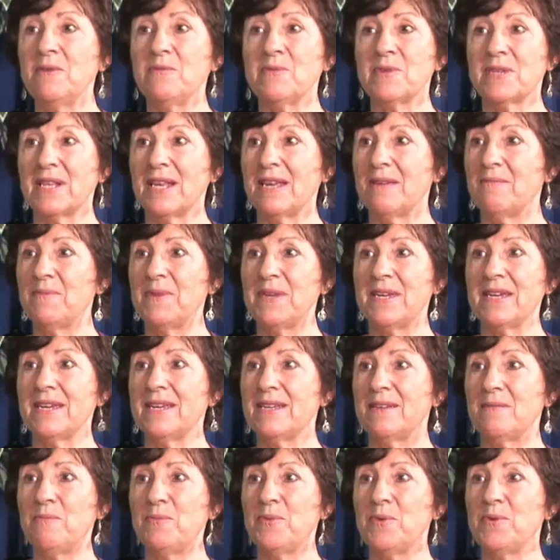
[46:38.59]
it was like being
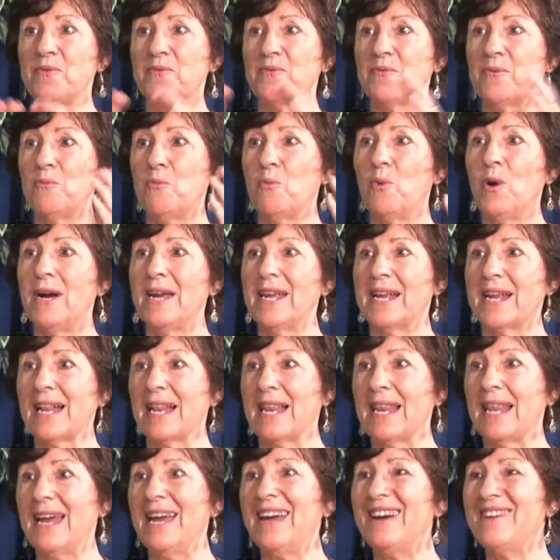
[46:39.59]
in a beautiful white
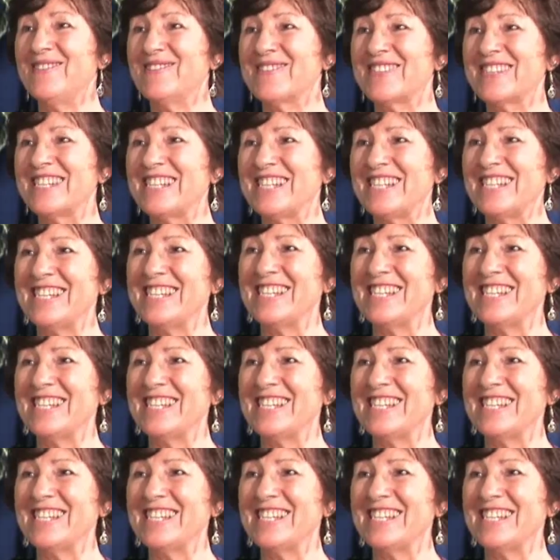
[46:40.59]
cloud.